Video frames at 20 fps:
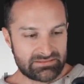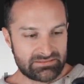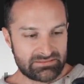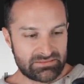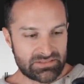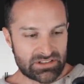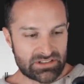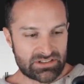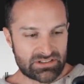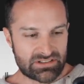
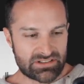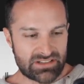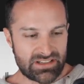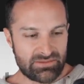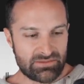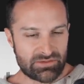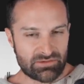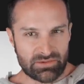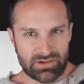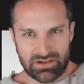Which
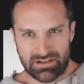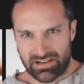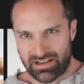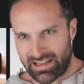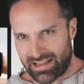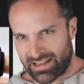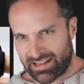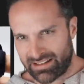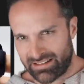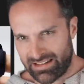seems weird, it
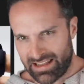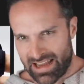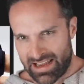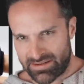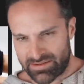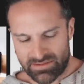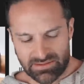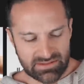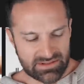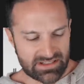like
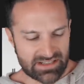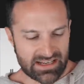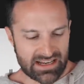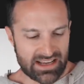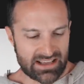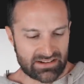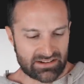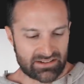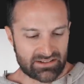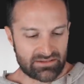clasped
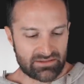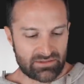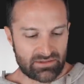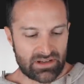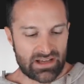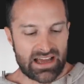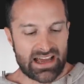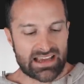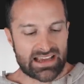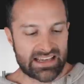together.
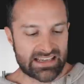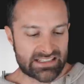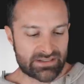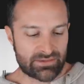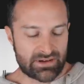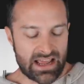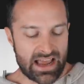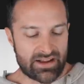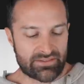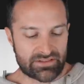Well, I guess it
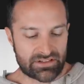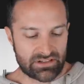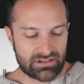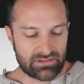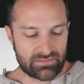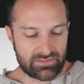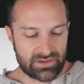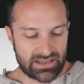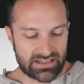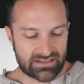would have
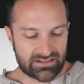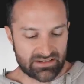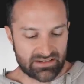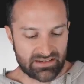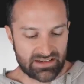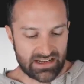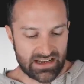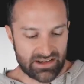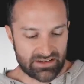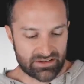to based
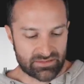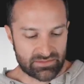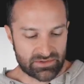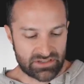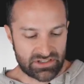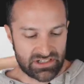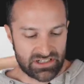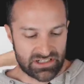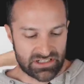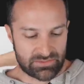on how their
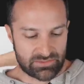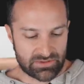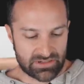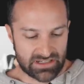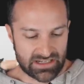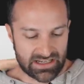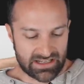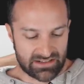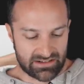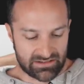machine is put
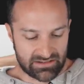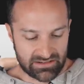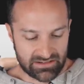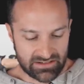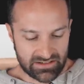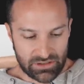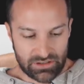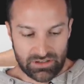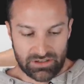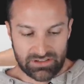together.
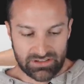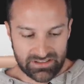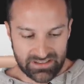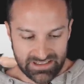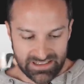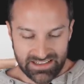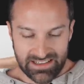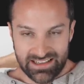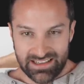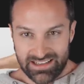Oh,
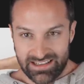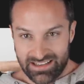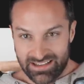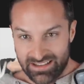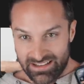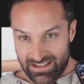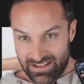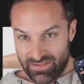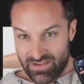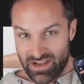
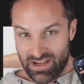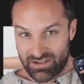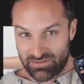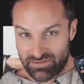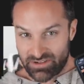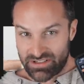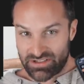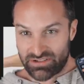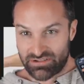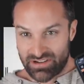they've got
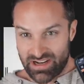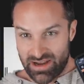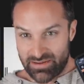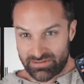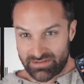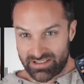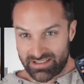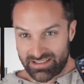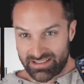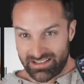wrist
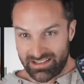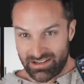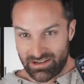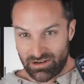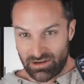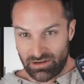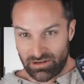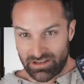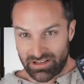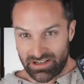straps, you know,
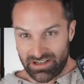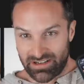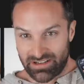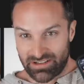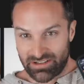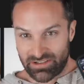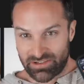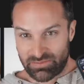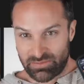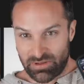holding onto
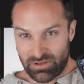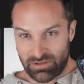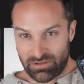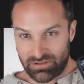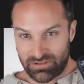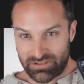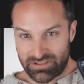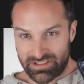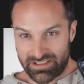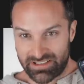those
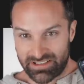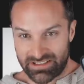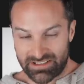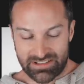poles.